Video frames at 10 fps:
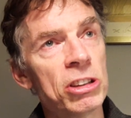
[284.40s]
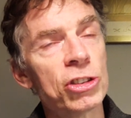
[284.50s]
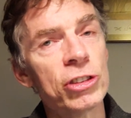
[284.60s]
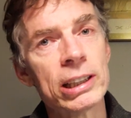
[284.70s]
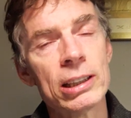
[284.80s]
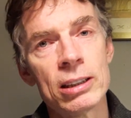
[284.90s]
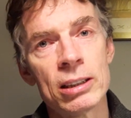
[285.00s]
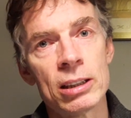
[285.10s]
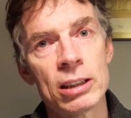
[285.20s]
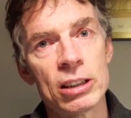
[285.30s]
trigger
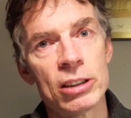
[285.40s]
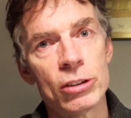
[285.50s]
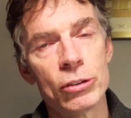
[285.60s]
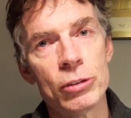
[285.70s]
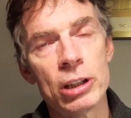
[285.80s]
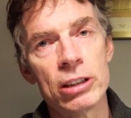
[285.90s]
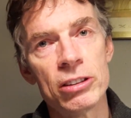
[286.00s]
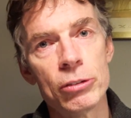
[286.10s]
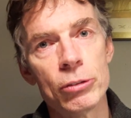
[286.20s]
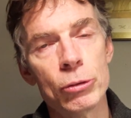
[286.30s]
that
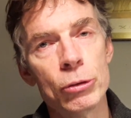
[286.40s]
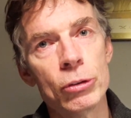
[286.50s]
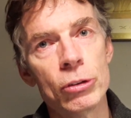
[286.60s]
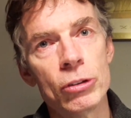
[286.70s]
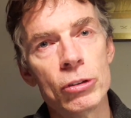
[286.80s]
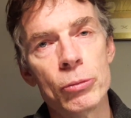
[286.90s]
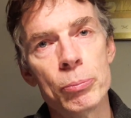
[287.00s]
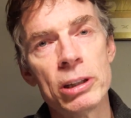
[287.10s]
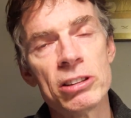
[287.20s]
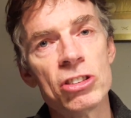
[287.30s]

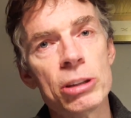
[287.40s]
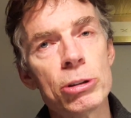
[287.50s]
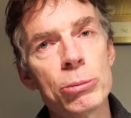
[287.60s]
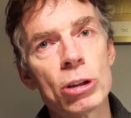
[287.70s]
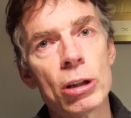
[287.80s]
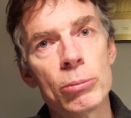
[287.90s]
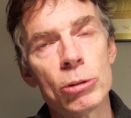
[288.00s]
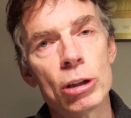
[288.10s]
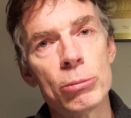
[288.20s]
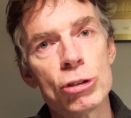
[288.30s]
makes the symptoms
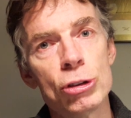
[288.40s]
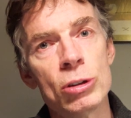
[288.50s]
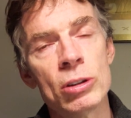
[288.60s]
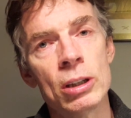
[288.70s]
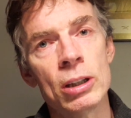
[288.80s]
come through.